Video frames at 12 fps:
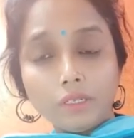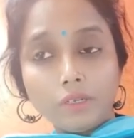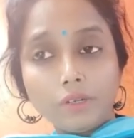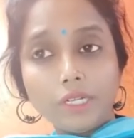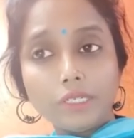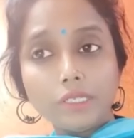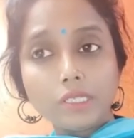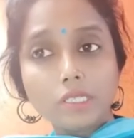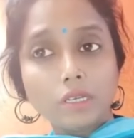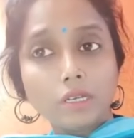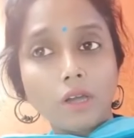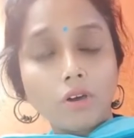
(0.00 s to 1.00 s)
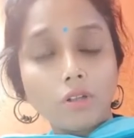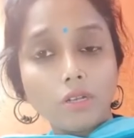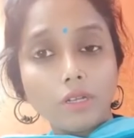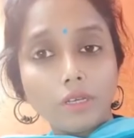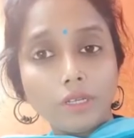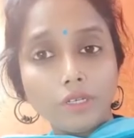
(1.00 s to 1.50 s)
returns on
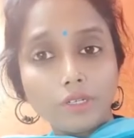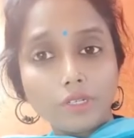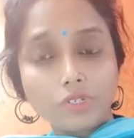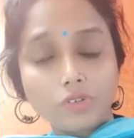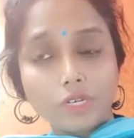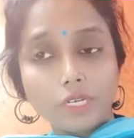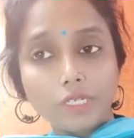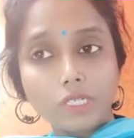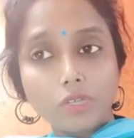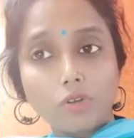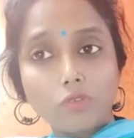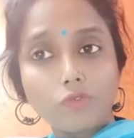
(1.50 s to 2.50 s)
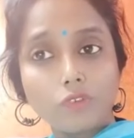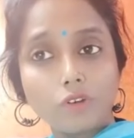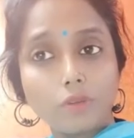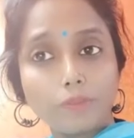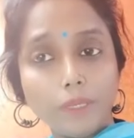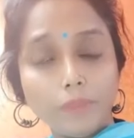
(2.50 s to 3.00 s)
interest rates of
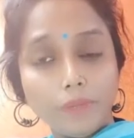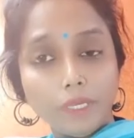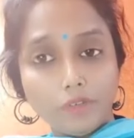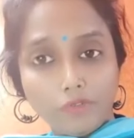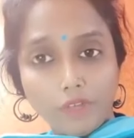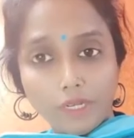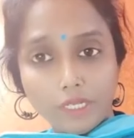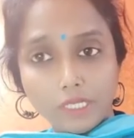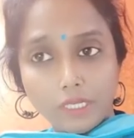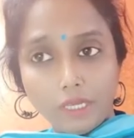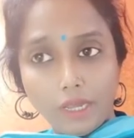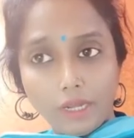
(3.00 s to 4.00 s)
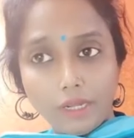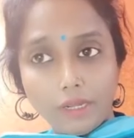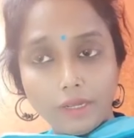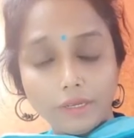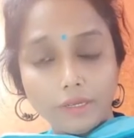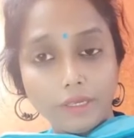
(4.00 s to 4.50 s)
PPF, NSE and
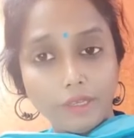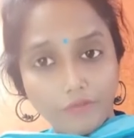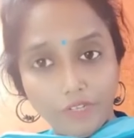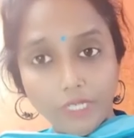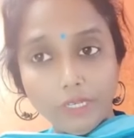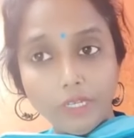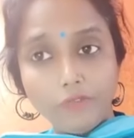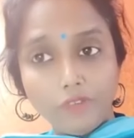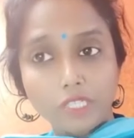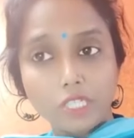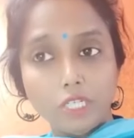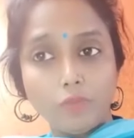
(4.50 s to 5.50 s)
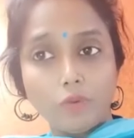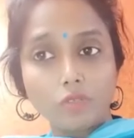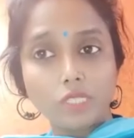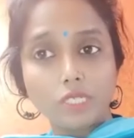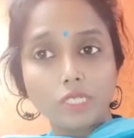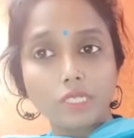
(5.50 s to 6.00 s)
FD, fixed
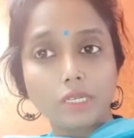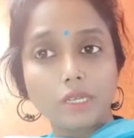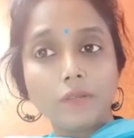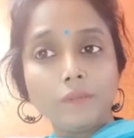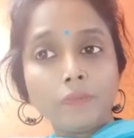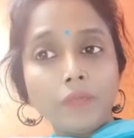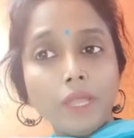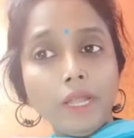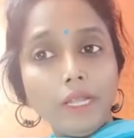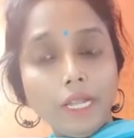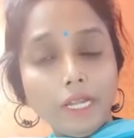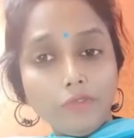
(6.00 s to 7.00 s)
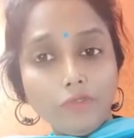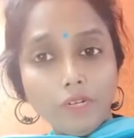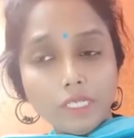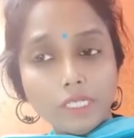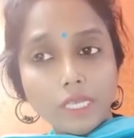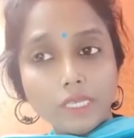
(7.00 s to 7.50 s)
deposits. And debt
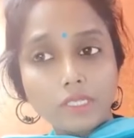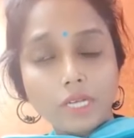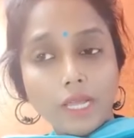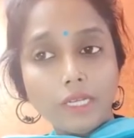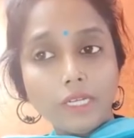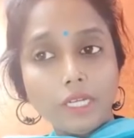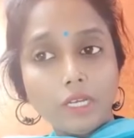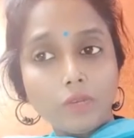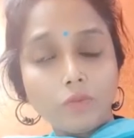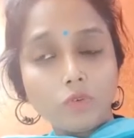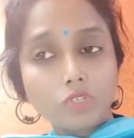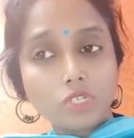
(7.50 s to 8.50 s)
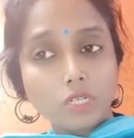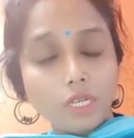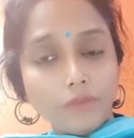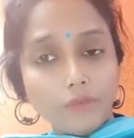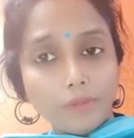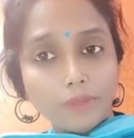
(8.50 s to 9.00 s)
funds has rallied almost
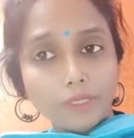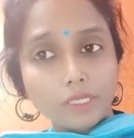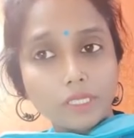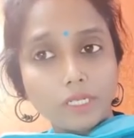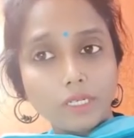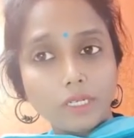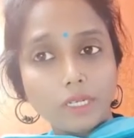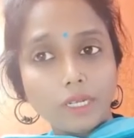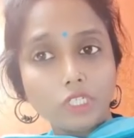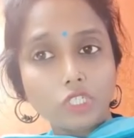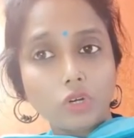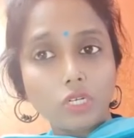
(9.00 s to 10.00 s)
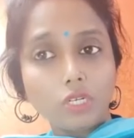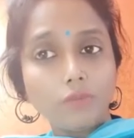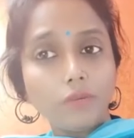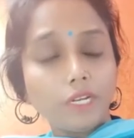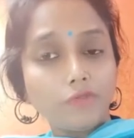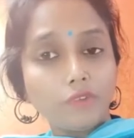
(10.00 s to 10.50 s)
11%, and short term
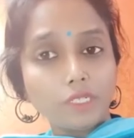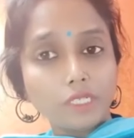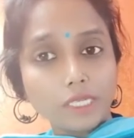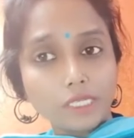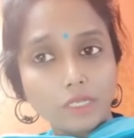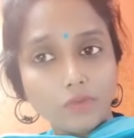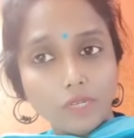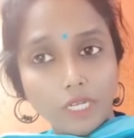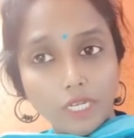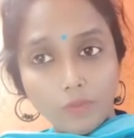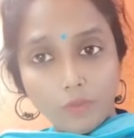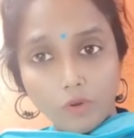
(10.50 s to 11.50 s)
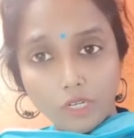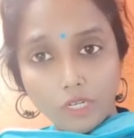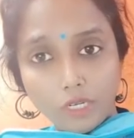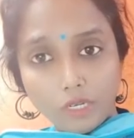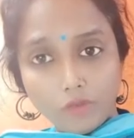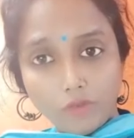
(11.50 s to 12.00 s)
debt funds has given
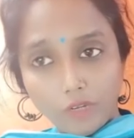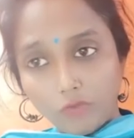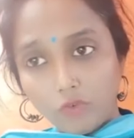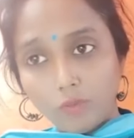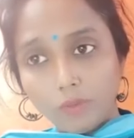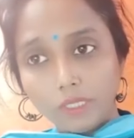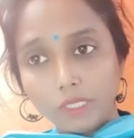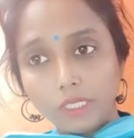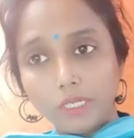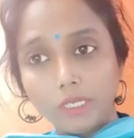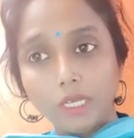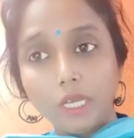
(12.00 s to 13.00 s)
8.14%.